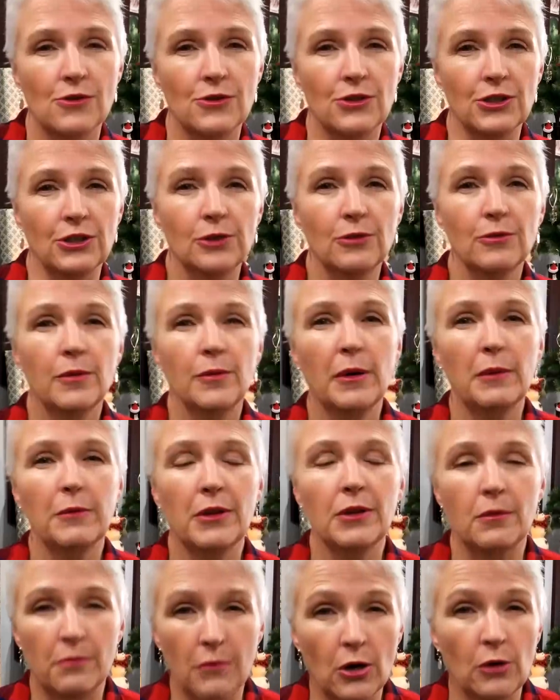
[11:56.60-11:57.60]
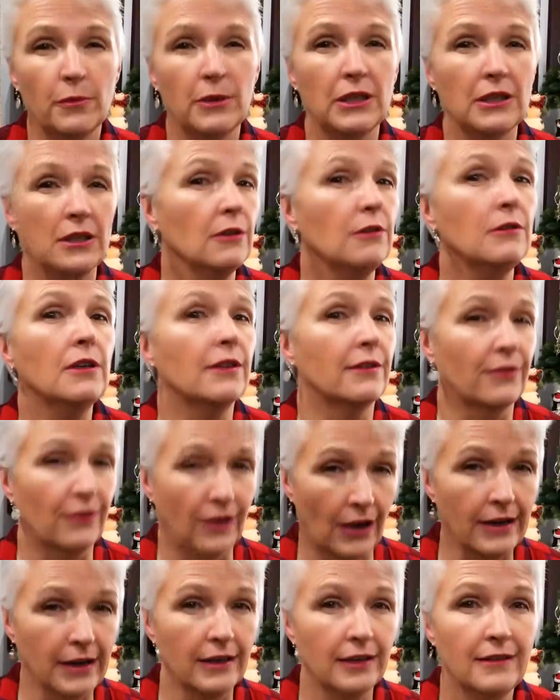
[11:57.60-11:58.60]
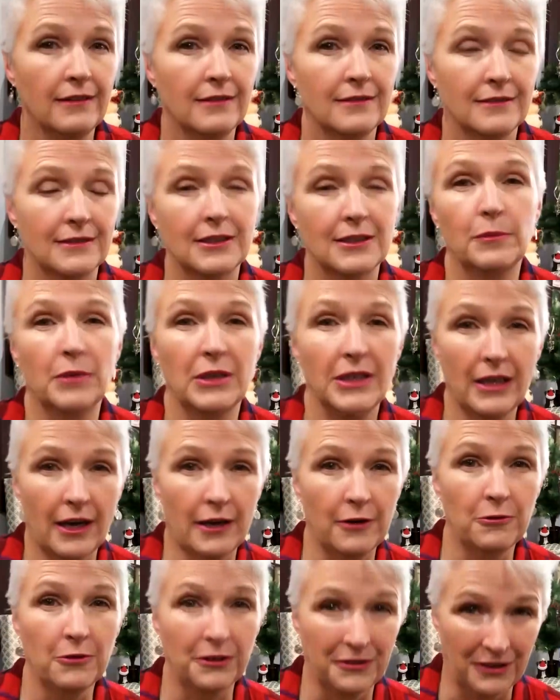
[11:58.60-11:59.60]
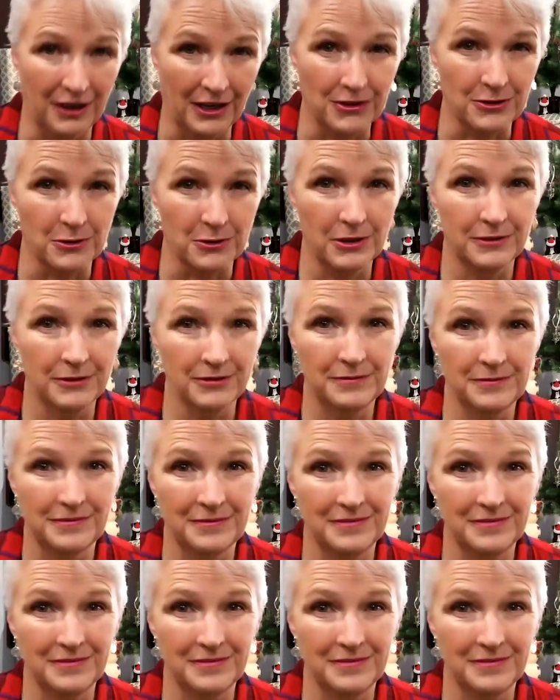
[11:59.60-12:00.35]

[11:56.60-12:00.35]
Do you remember the moment you decided to be heterosexual?